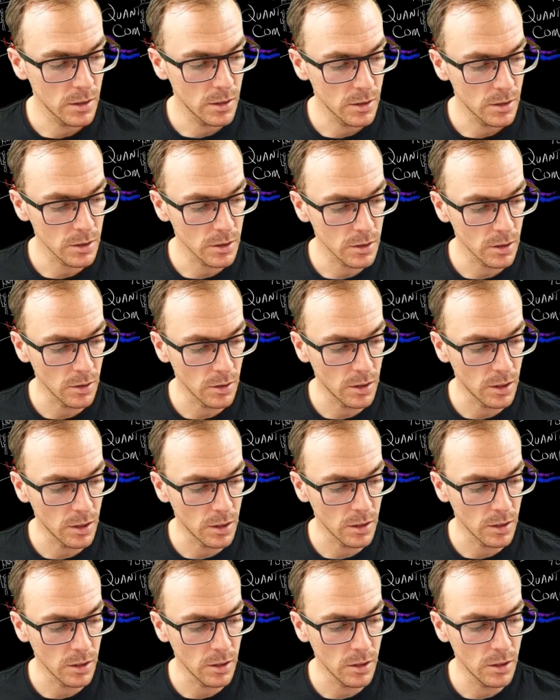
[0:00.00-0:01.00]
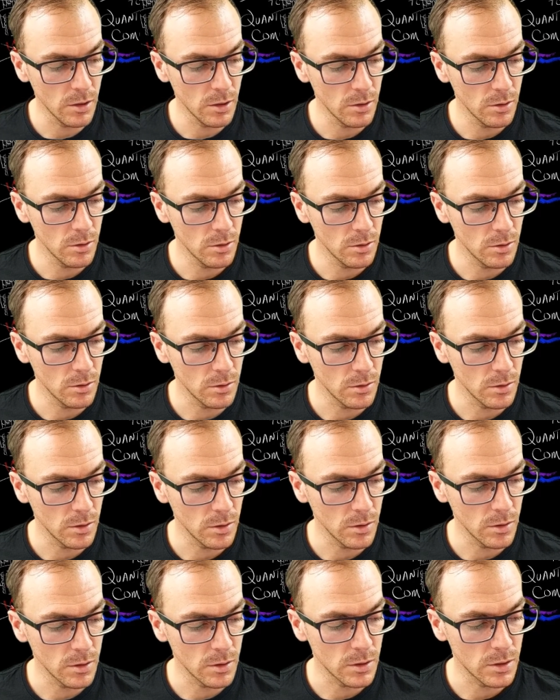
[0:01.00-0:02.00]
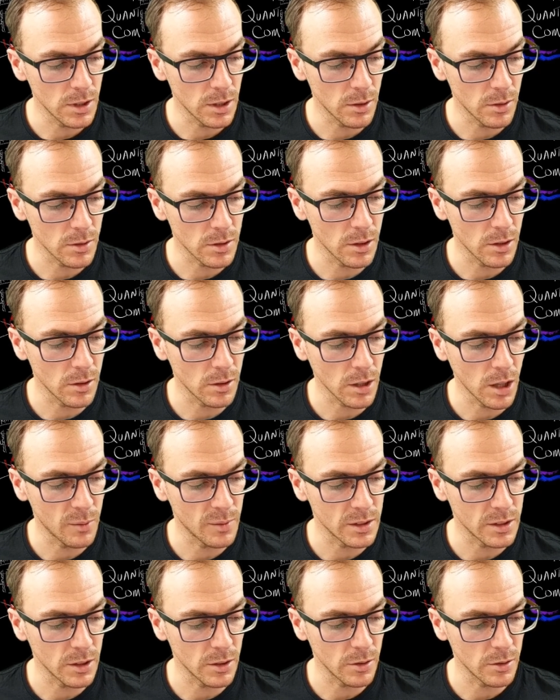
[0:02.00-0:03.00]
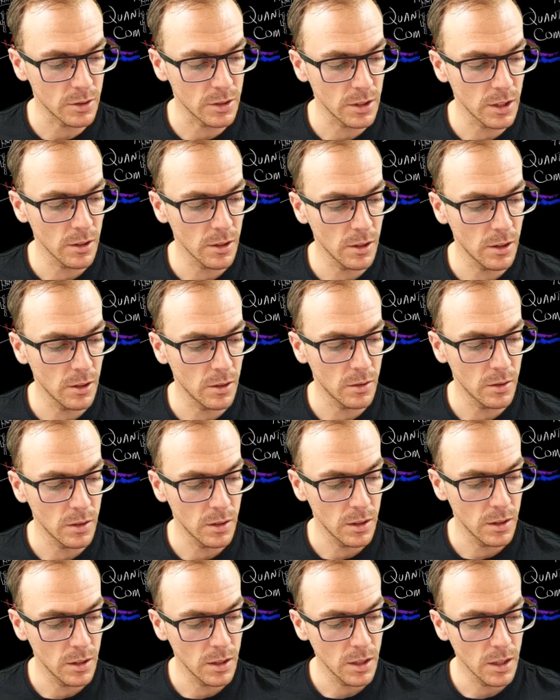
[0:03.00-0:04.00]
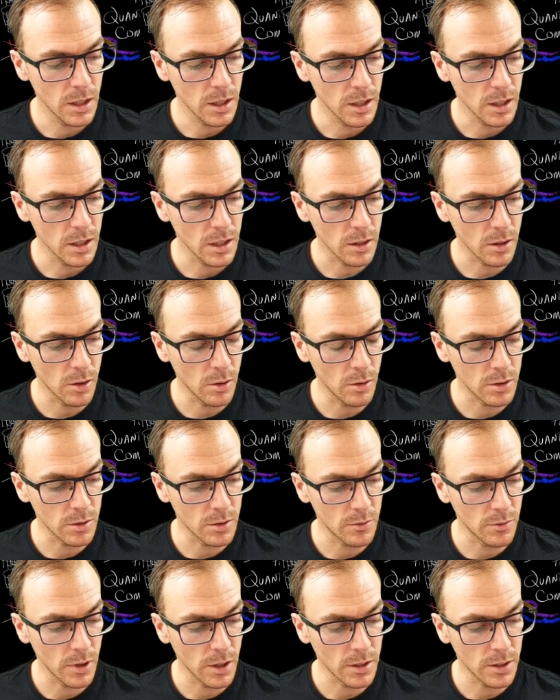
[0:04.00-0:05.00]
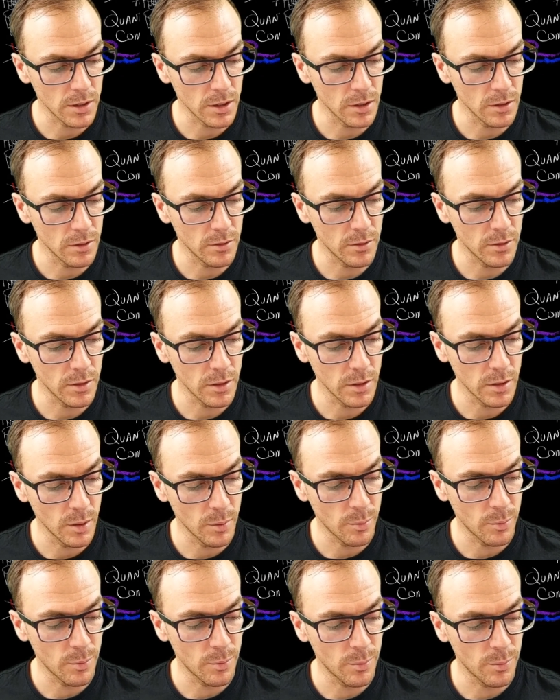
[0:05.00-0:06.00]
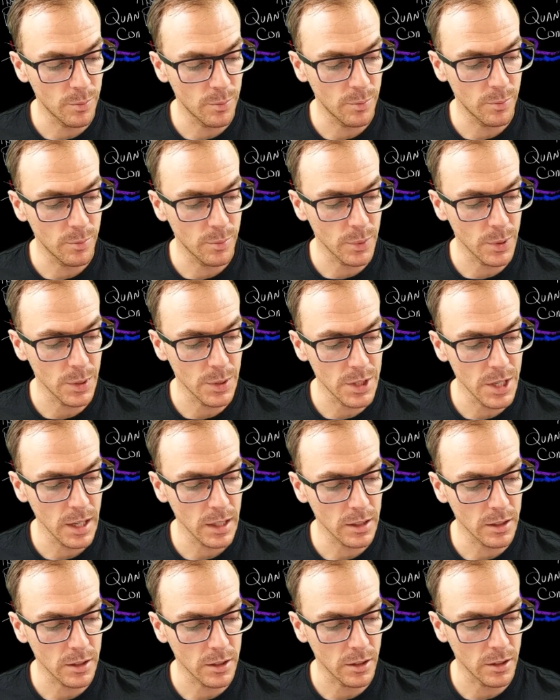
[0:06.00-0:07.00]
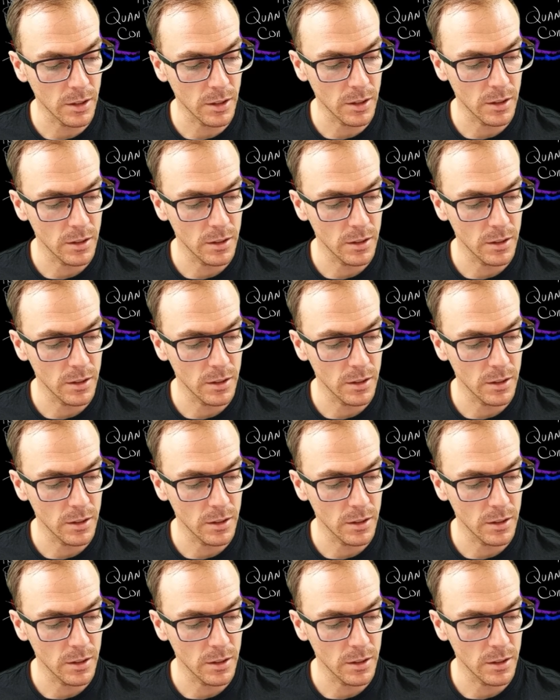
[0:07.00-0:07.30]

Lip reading: So the U 0, 0, comma 0, 0 goes in front of the projector